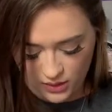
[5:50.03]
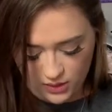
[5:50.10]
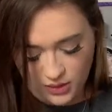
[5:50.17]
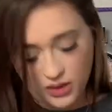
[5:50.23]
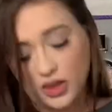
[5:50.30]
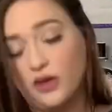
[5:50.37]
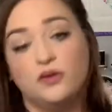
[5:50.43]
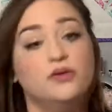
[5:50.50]

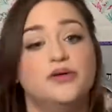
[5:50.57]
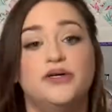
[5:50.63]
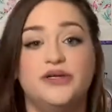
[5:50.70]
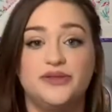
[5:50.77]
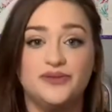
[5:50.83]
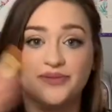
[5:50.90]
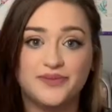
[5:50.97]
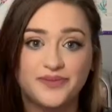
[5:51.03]
Oh,
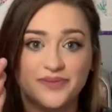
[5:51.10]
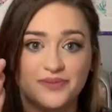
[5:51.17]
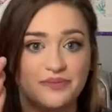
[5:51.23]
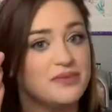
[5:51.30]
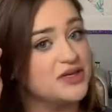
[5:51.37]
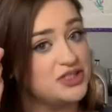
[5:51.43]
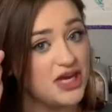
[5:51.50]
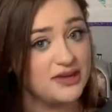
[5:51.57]

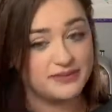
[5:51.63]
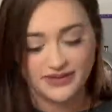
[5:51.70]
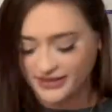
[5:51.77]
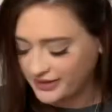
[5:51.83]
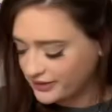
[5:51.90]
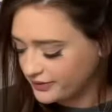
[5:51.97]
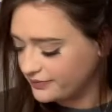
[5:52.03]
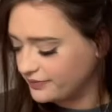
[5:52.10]
my
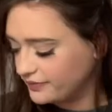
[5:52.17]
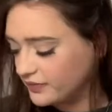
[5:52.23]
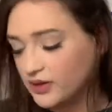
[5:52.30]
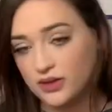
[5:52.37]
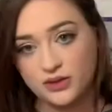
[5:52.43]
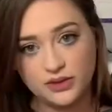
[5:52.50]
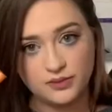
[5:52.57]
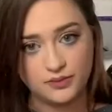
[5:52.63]
chapstick,
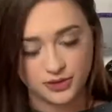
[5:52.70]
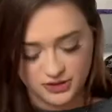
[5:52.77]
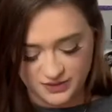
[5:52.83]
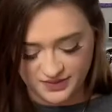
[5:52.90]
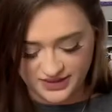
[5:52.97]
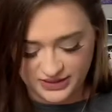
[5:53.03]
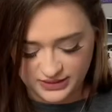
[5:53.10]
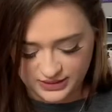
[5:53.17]
Burt's
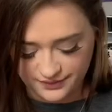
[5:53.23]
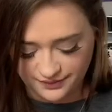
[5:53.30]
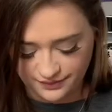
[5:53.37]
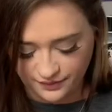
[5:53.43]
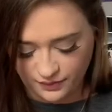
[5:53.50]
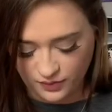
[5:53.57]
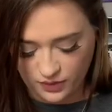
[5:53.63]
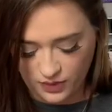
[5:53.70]
Bees.
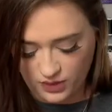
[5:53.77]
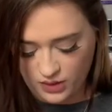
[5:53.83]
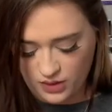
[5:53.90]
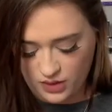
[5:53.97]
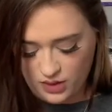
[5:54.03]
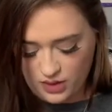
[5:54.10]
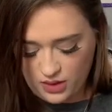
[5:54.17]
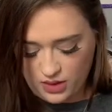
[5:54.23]

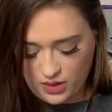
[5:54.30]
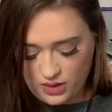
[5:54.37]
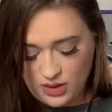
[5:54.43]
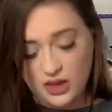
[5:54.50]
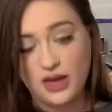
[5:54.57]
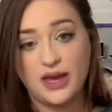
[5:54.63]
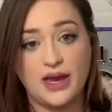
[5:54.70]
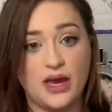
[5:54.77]

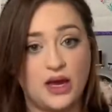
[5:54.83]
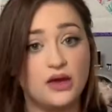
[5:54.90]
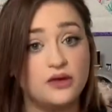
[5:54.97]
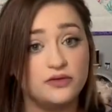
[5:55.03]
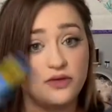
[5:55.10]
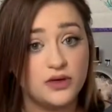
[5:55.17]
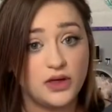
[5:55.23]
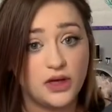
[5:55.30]
I
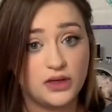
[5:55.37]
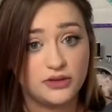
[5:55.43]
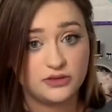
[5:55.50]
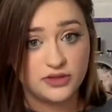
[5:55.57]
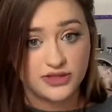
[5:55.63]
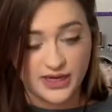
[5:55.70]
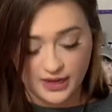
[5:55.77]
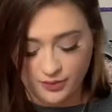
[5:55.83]
have another
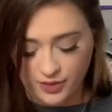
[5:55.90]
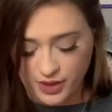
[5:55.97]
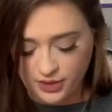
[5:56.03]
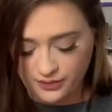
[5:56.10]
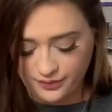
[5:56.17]
snack bar